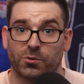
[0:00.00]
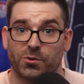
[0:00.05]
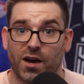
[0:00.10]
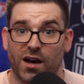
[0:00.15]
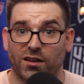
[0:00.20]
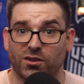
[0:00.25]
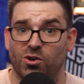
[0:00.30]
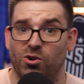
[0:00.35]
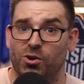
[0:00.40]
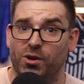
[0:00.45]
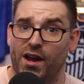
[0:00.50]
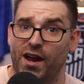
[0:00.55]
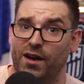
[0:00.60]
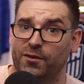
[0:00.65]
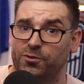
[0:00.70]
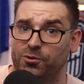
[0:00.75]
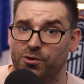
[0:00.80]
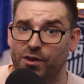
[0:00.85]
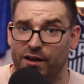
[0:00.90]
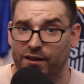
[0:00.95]
not long
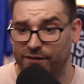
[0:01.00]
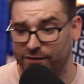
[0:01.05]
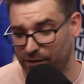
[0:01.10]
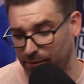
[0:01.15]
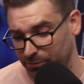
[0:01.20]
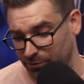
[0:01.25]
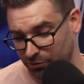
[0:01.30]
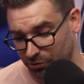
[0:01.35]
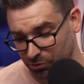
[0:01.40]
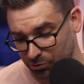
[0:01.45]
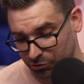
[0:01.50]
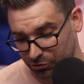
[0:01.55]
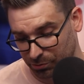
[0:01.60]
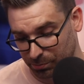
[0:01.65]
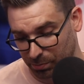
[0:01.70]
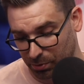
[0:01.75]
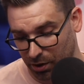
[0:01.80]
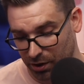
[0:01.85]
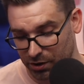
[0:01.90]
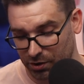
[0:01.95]
after that substitution
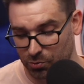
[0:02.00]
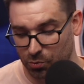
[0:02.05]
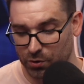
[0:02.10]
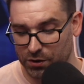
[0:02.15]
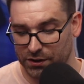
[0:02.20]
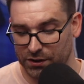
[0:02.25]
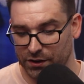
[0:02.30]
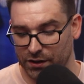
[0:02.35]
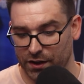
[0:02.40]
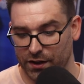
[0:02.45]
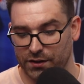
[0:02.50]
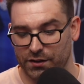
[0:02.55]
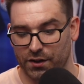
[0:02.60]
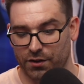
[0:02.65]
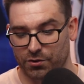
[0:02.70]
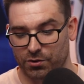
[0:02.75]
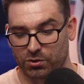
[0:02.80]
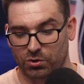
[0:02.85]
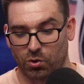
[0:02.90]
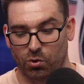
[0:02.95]
break, we get
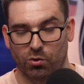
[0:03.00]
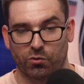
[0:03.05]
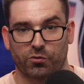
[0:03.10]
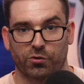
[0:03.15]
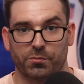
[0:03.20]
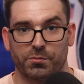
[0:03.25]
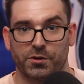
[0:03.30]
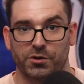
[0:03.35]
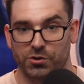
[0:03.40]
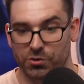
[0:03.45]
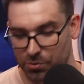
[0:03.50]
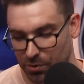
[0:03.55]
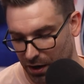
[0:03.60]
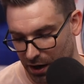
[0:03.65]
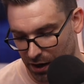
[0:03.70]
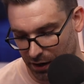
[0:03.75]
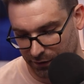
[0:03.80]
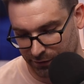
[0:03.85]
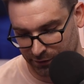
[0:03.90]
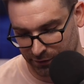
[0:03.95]
another goal from the
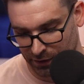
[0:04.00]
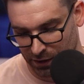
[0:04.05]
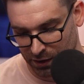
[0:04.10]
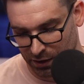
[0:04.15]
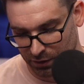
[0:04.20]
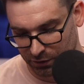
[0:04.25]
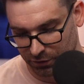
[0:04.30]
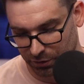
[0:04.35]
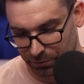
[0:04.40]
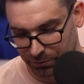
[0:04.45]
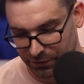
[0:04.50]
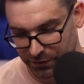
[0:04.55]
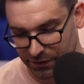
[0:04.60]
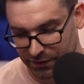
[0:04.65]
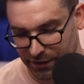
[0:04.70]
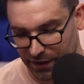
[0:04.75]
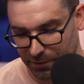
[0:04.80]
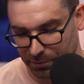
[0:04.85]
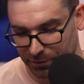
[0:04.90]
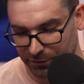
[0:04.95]
U.S. So
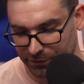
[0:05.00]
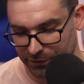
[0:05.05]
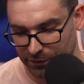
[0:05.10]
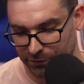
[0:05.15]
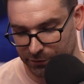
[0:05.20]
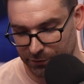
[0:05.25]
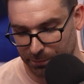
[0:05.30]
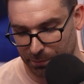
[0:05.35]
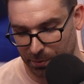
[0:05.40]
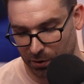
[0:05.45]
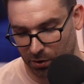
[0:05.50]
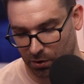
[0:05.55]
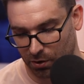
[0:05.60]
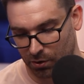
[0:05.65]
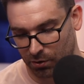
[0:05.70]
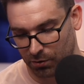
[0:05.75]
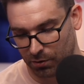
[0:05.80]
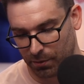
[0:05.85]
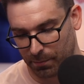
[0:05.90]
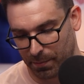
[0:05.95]
DK receives a
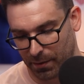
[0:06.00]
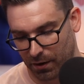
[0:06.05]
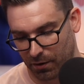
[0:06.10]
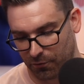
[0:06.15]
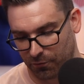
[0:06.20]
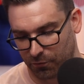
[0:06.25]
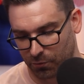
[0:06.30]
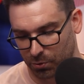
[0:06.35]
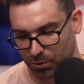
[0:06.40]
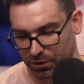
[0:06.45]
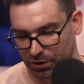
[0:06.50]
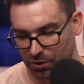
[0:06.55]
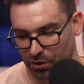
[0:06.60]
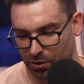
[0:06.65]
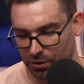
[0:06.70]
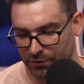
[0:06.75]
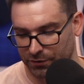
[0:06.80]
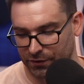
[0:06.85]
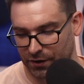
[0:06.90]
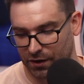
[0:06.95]
ball about 40
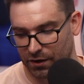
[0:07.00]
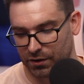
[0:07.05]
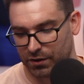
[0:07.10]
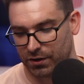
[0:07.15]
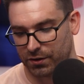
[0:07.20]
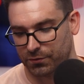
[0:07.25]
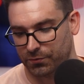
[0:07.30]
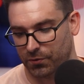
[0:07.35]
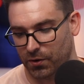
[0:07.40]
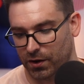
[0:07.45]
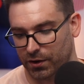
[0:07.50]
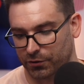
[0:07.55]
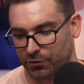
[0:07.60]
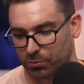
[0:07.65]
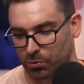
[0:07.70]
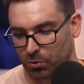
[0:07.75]
yards out and finds